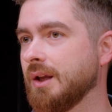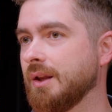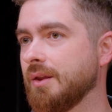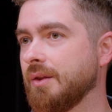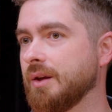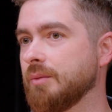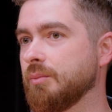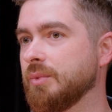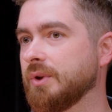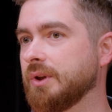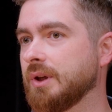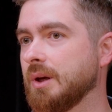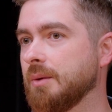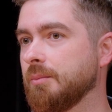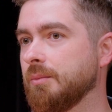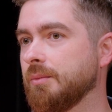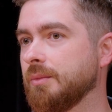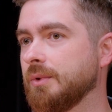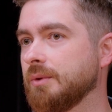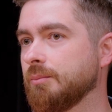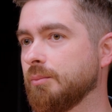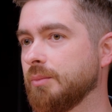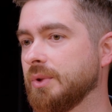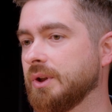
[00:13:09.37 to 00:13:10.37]
they
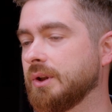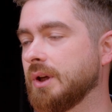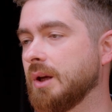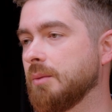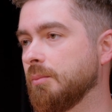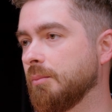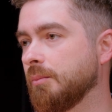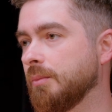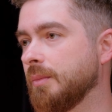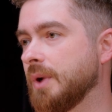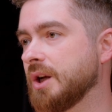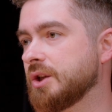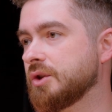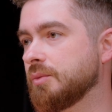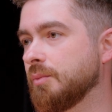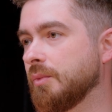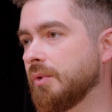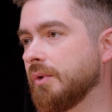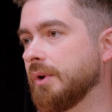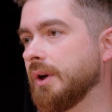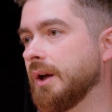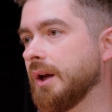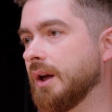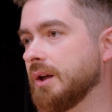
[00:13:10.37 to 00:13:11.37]
became much
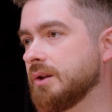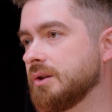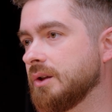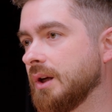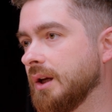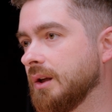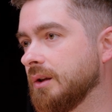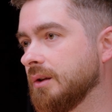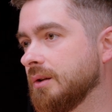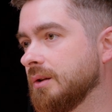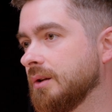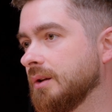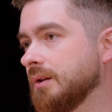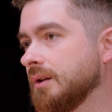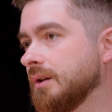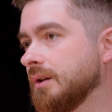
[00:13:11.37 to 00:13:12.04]
more agile.